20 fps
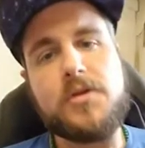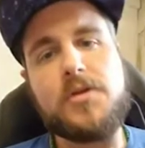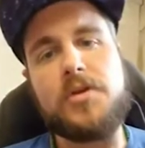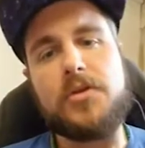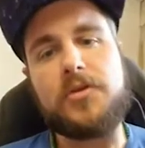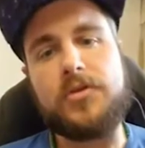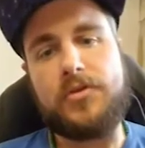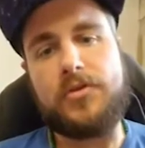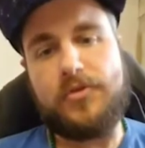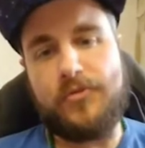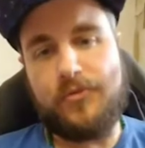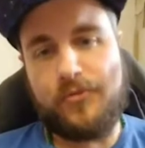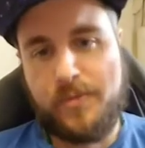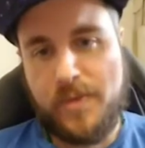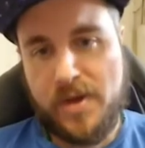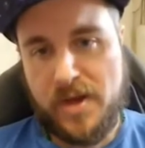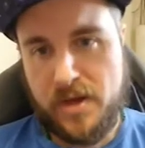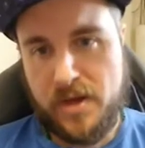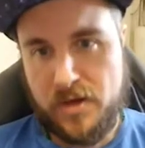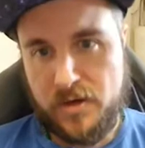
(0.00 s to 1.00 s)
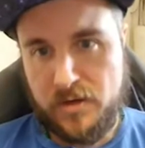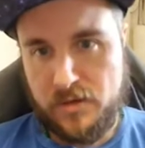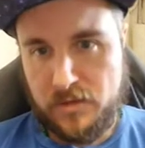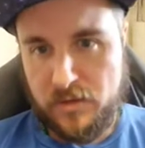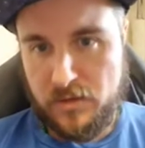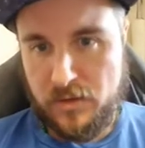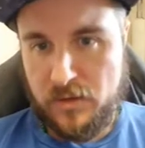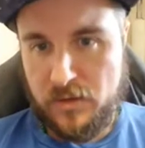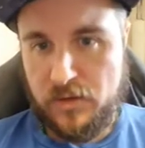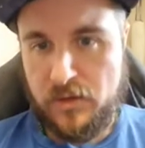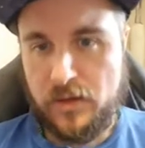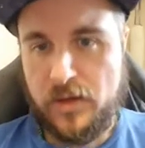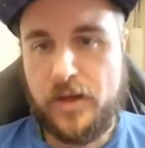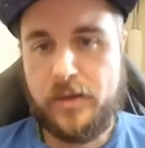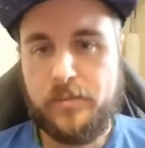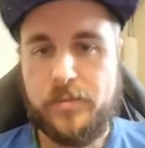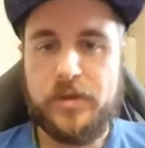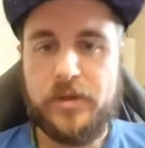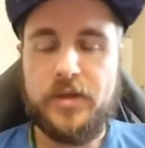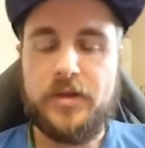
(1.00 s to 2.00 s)
You've been
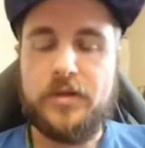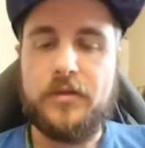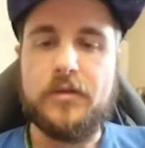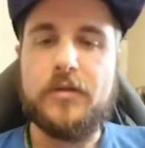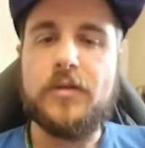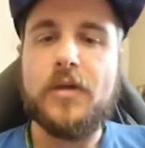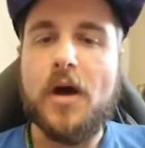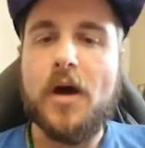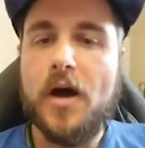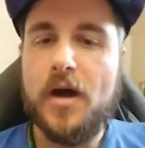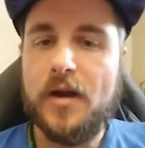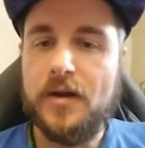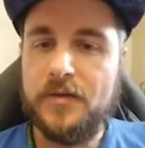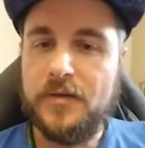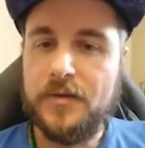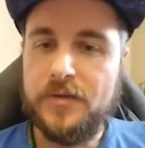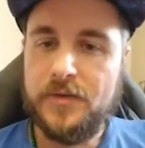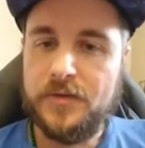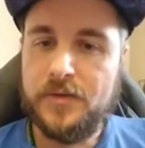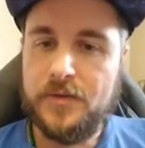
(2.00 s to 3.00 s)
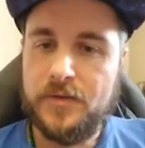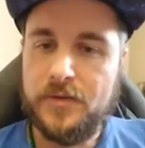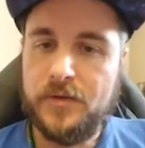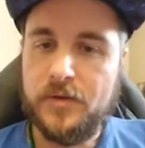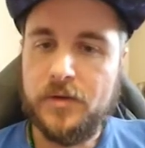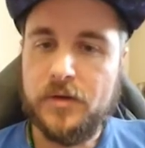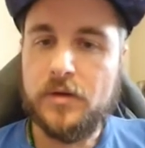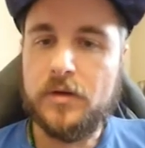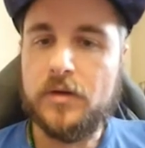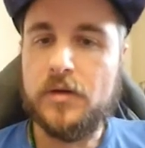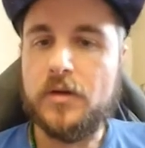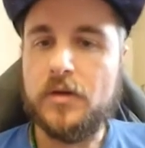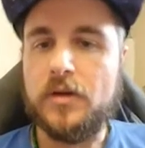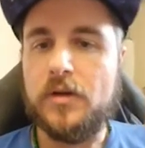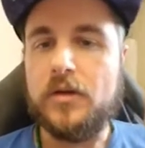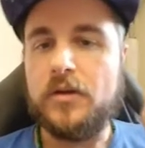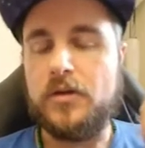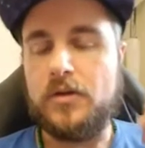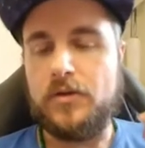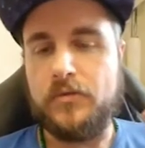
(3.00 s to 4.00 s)
labeling your thoughts.
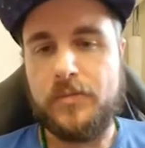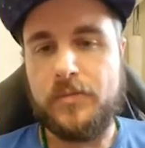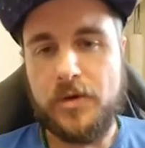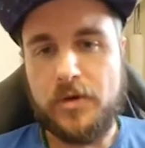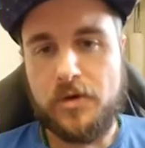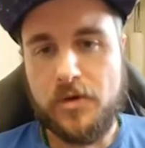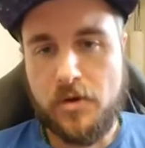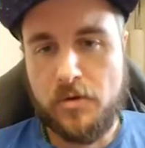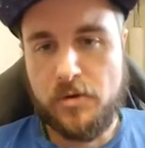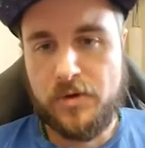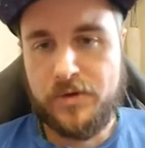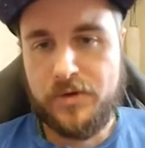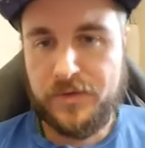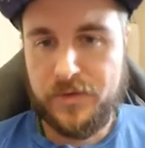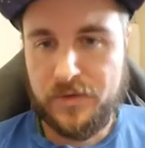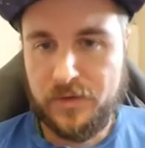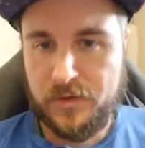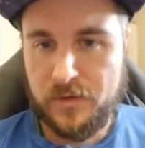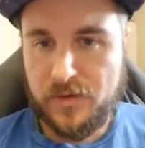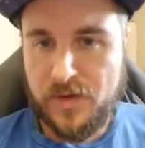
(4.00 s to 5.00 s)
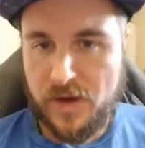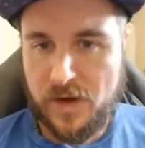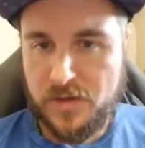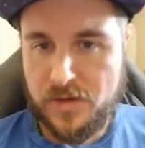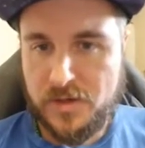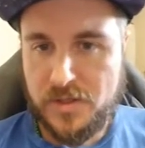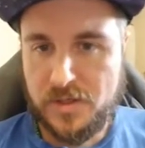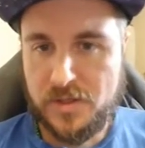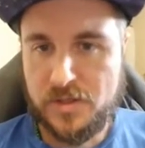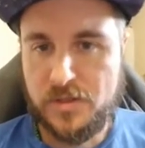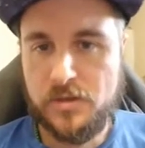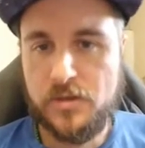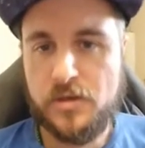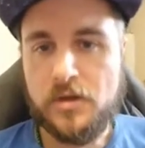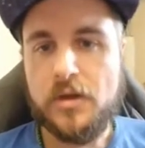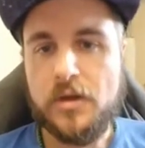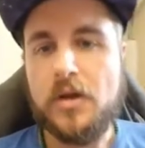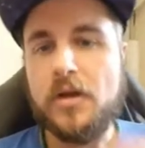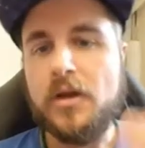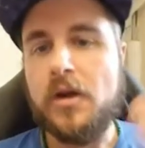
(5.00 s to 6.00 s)
You've been noticing your tension.
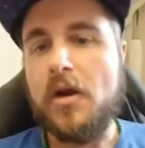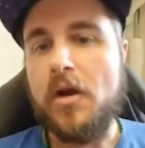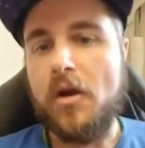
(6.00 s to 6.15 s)
Go